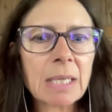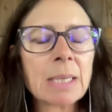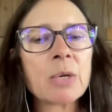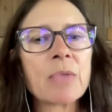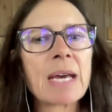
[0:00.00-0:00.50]
And
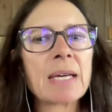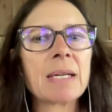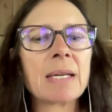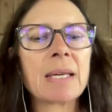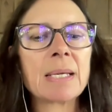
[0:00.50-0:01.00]
so that,
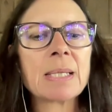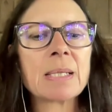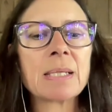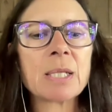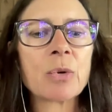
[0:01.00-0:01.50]
I guess,
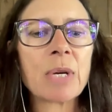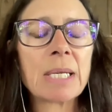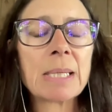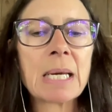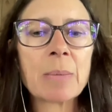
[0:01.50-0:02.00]
is a great
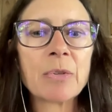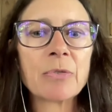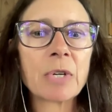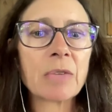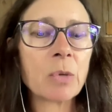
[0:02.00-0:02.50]
example
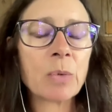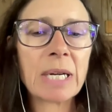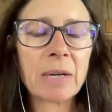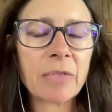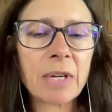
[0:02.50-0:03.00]
for everyone
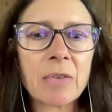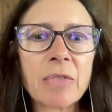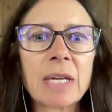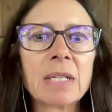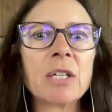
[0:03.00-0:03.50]
out there
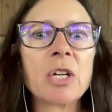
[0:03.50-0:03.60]
that,